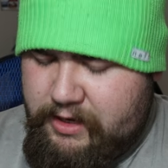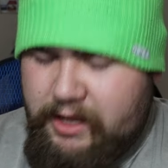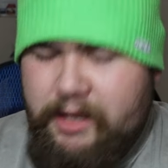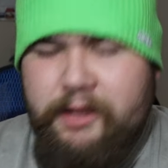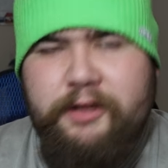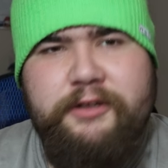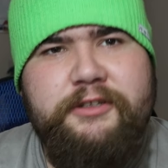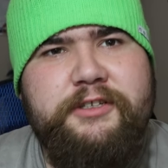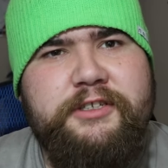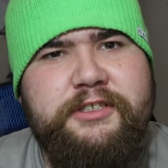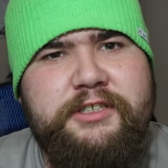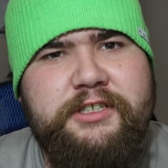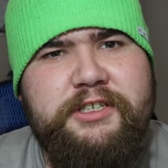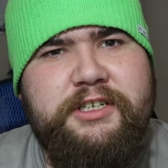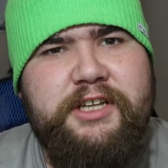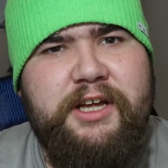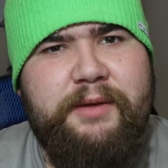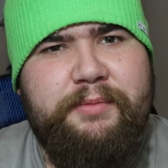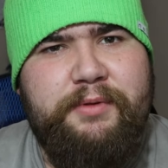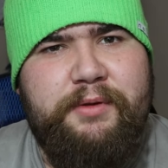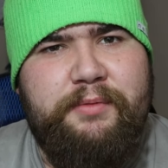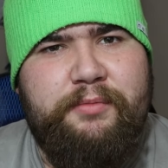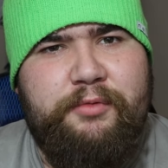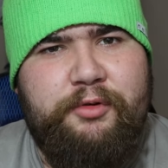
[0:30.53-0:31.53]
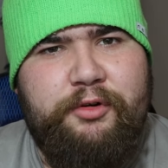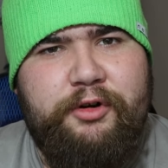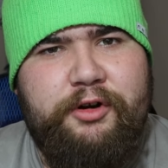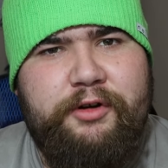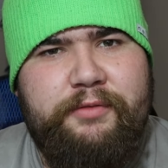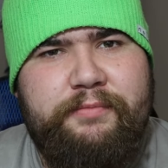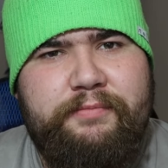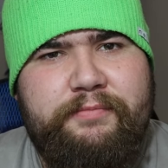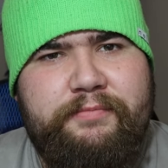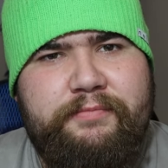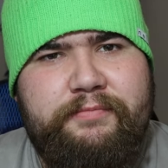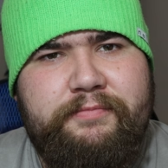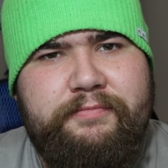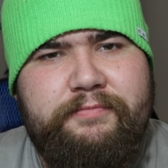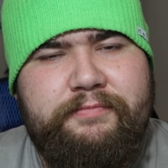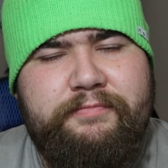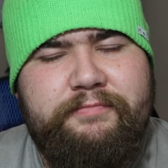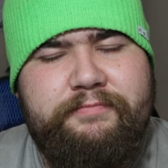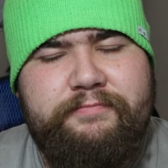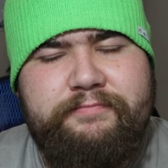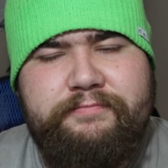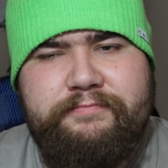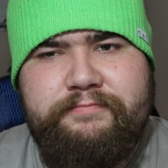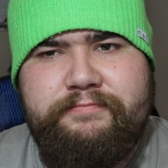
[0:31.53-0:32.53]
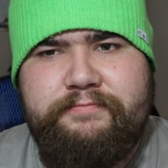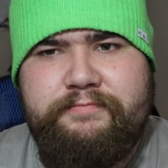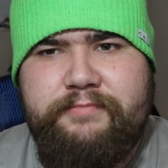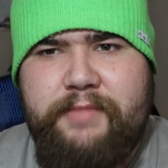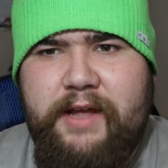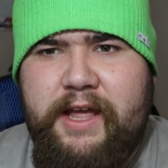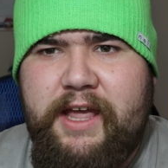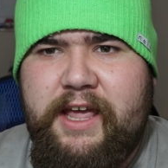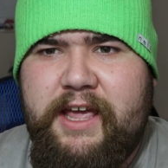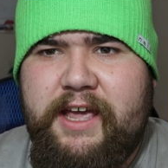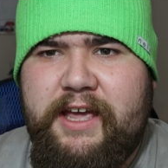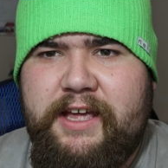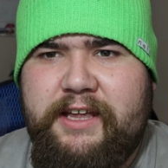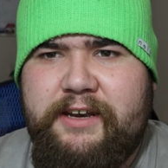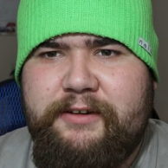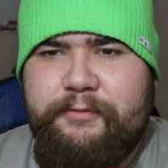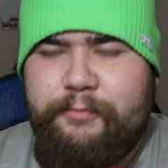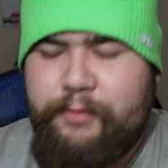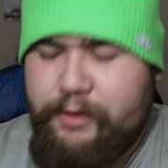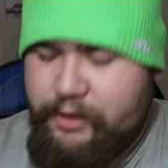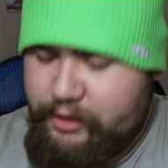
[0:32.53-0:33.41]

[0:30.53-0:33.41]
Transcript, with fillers: I looked into more, and